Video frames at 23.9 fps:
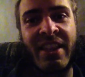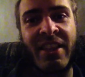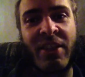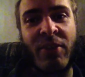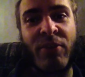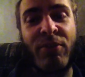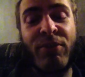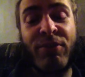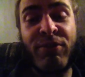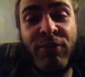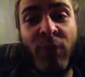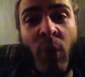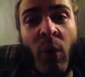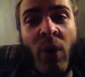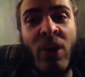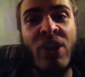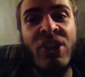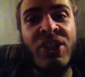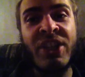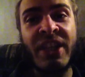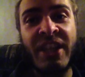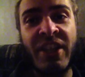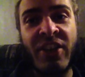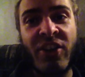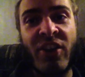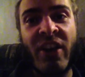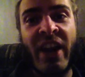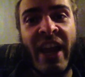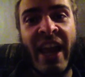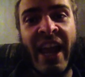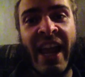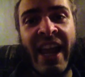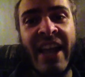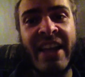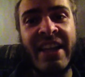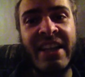They're forcing your
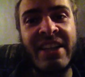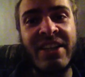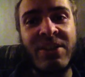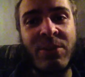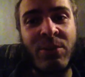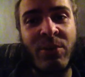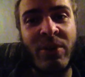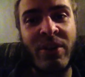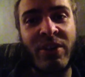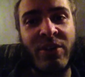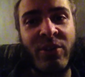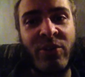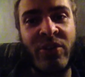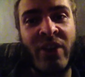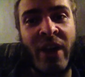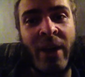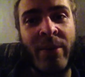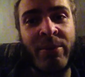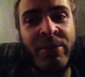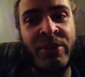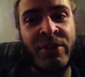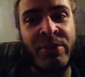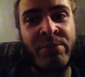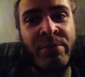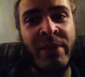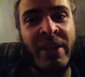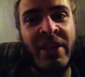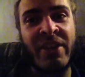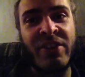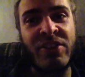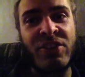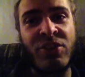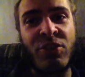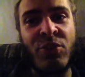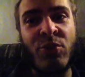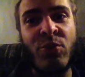hand into one of those options
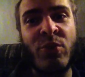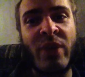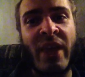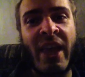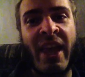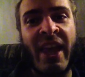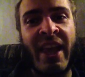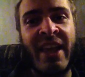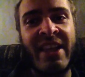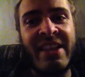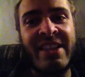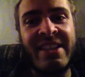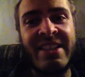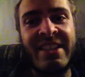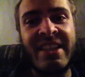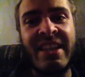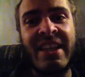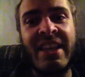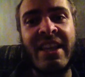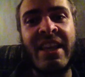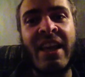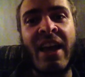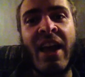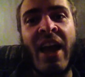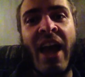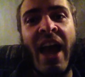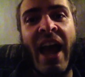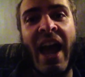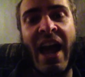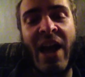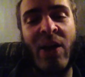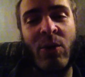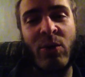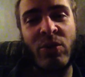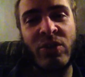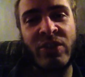because you can't see
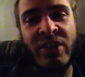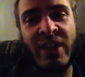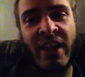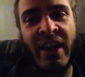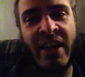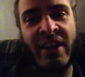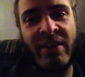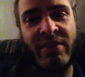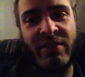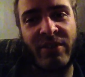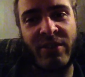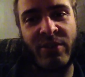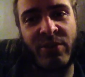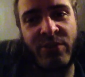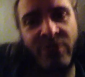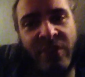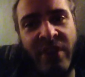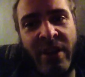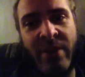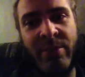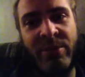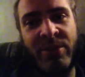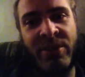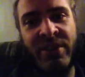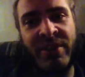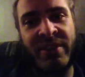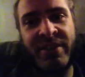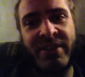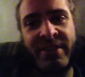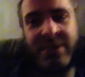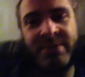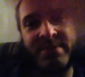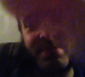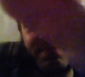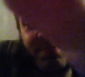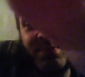outside of those options.